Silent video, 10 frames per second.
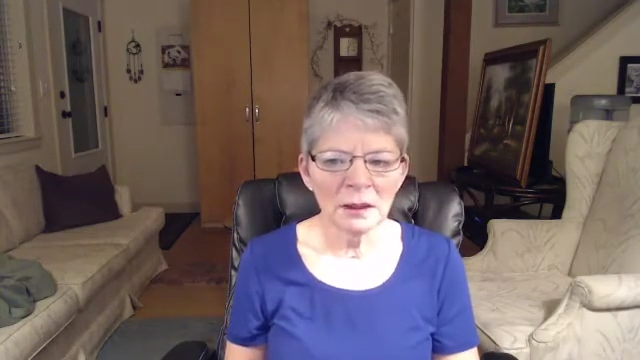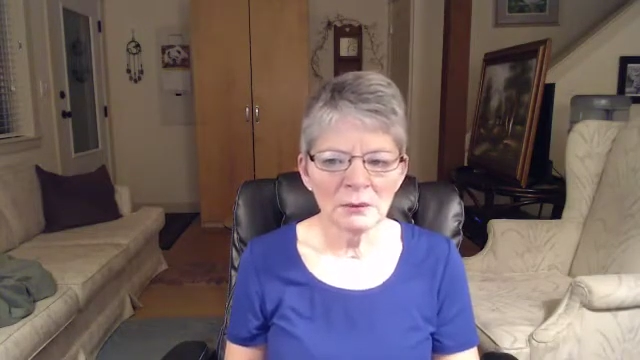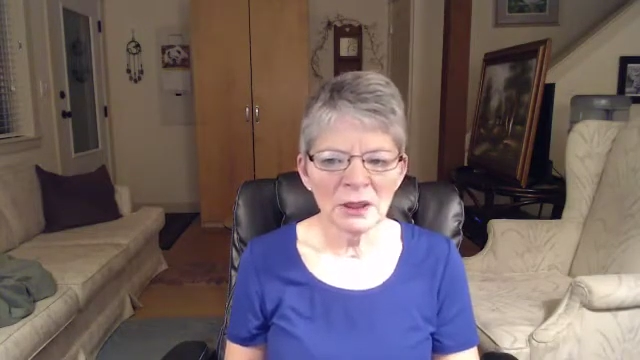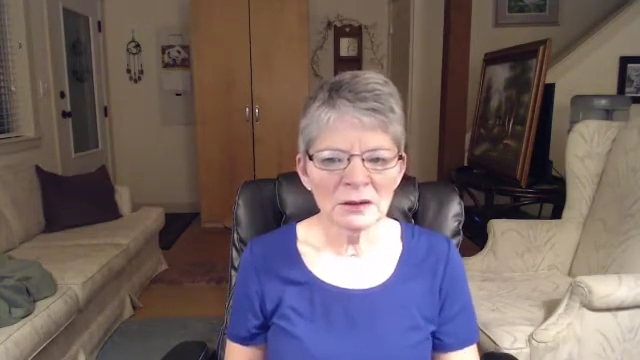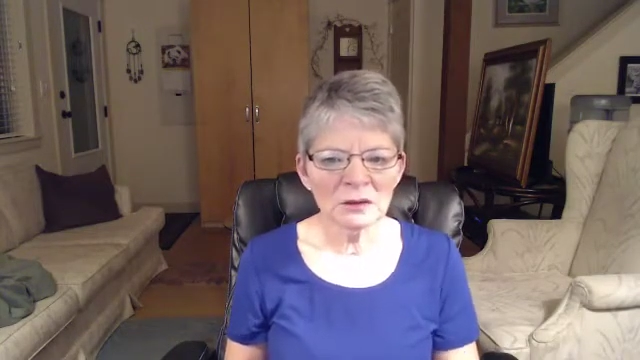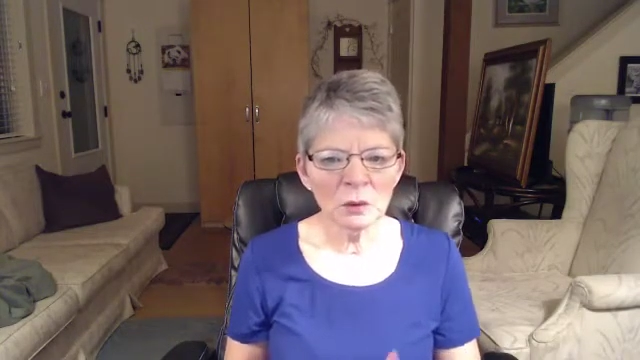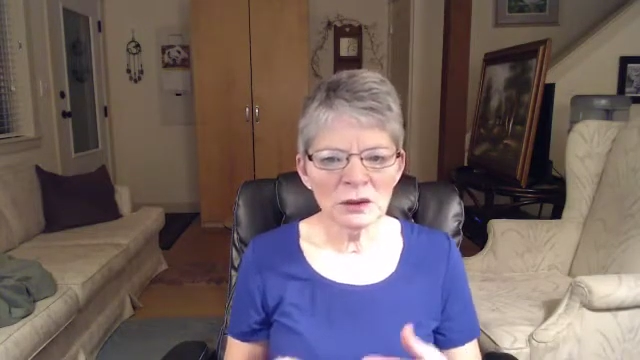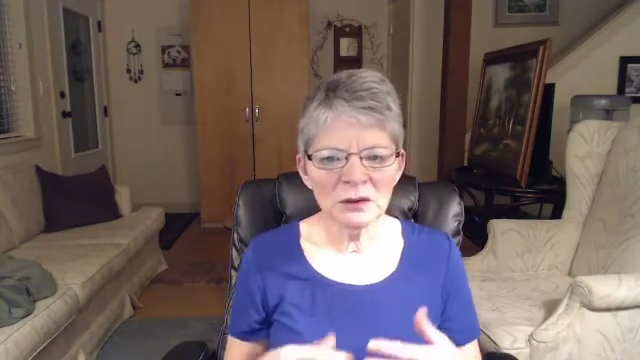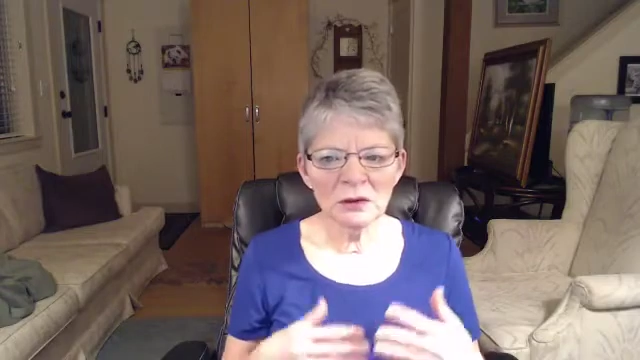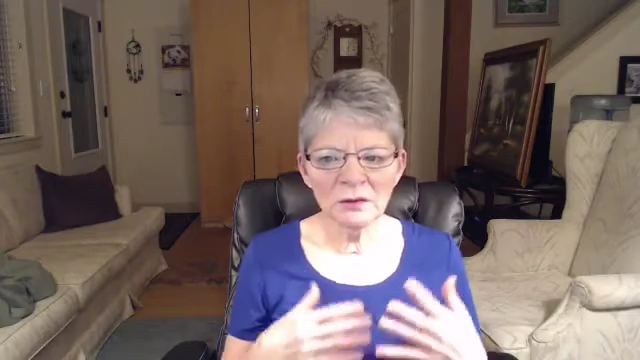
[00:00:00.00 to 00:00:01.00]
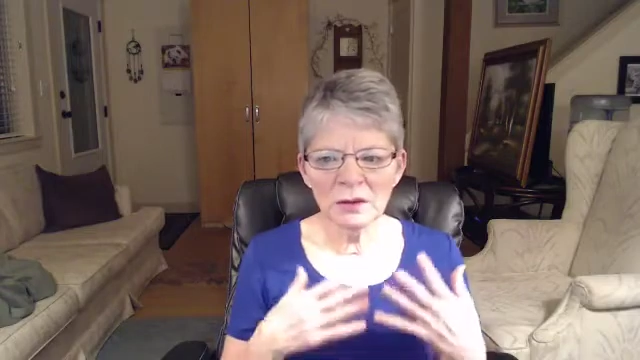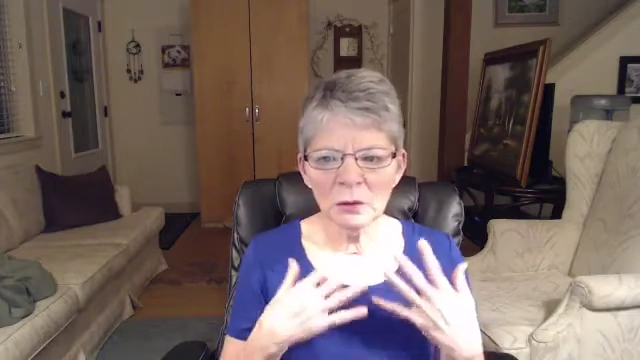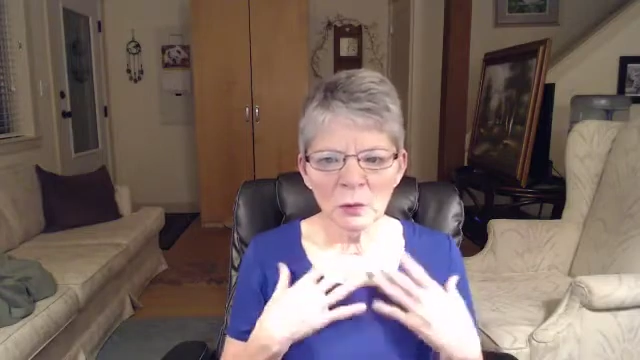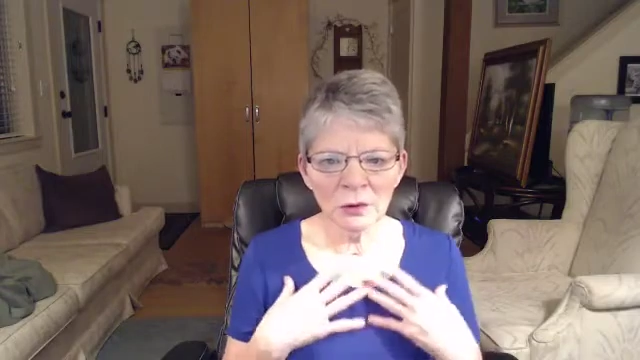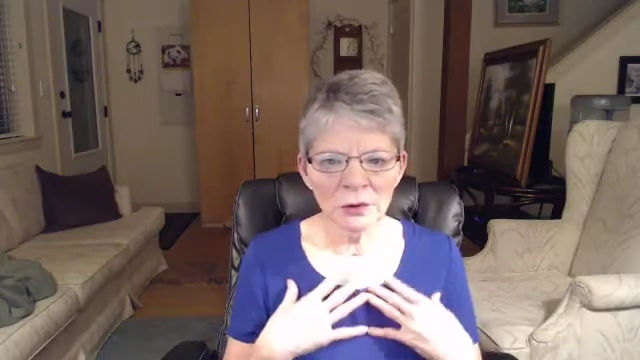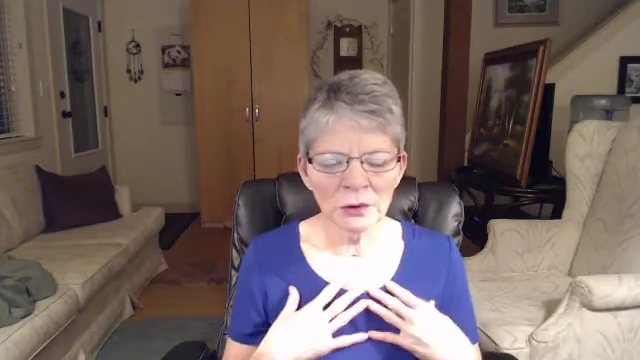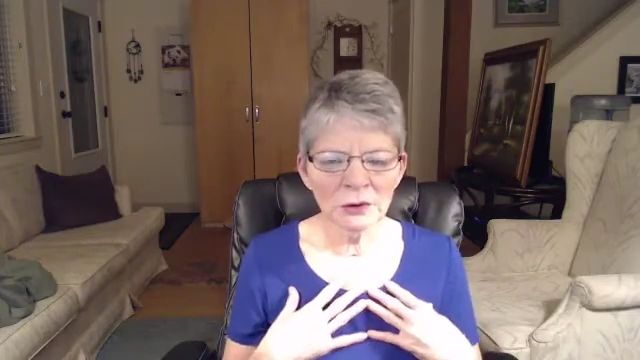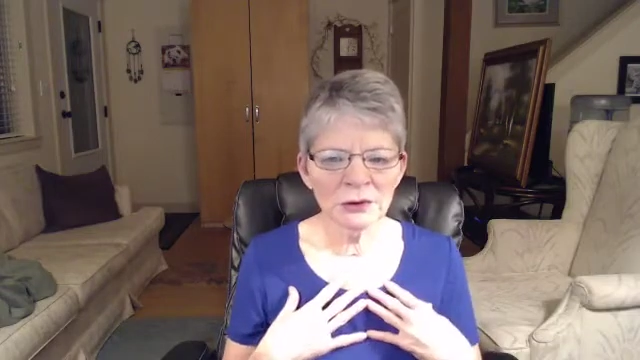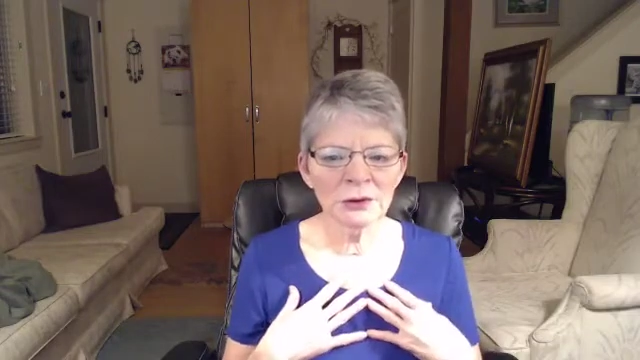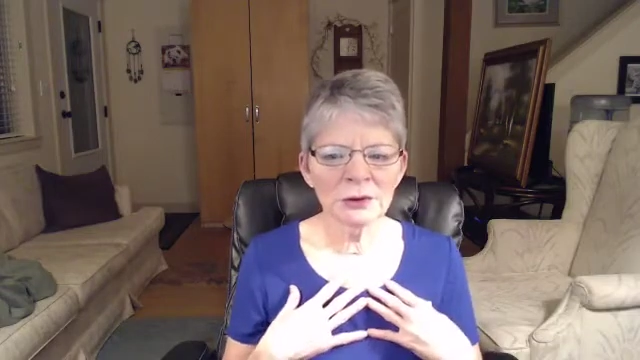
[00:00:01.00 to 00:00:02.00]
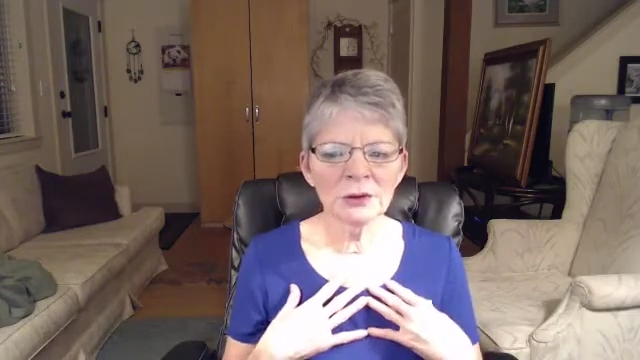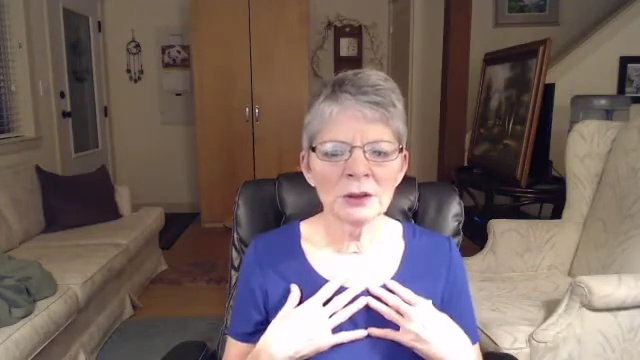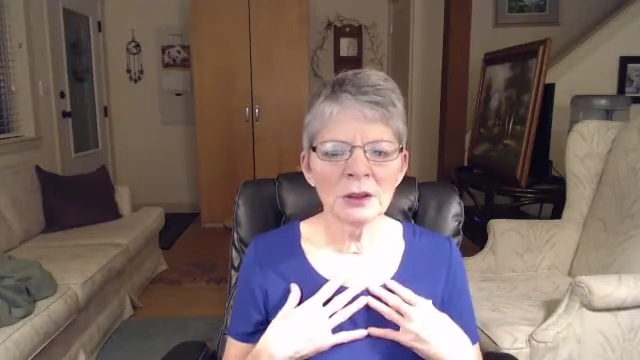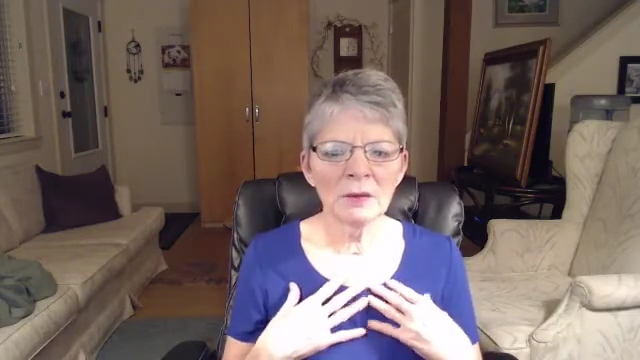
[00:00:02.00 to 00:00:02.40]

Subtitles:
Because once you feel more nurtured,